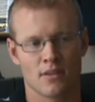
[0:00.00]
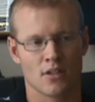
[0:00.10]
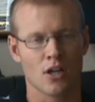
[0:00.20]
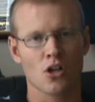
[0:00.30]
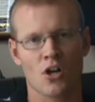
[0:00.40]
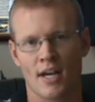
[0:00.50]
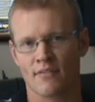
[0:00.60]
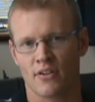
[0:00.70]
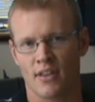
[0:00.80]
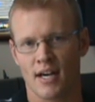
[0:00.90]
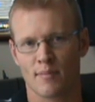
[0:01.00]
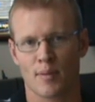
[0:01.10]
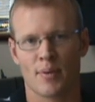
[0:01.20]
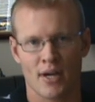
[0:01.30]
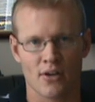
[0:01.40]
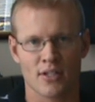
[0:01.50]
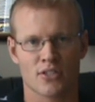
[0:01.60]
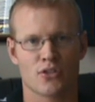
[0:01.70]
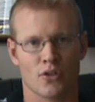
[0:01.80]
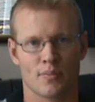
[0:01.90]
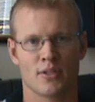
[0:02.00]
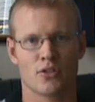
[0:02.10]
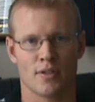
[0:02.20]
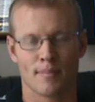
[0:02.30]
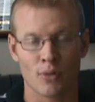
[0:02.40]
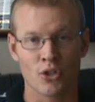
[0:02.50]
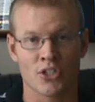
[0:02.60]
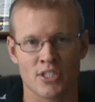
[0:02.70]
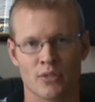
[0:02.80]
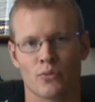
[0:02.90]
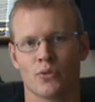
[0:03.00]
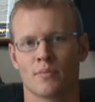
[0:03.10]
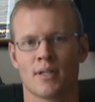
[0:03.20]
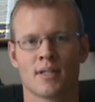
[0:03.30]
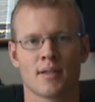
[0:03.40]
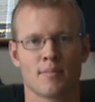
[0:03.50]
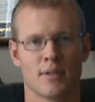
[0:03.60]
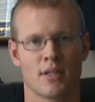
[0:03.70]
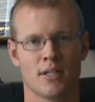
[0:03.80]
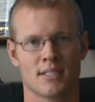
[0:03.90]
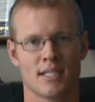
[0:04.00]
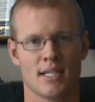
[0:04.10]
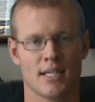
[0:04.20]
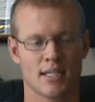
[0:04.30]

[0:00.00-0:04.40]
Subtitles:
Not long after that, my parents took me to the emergency room because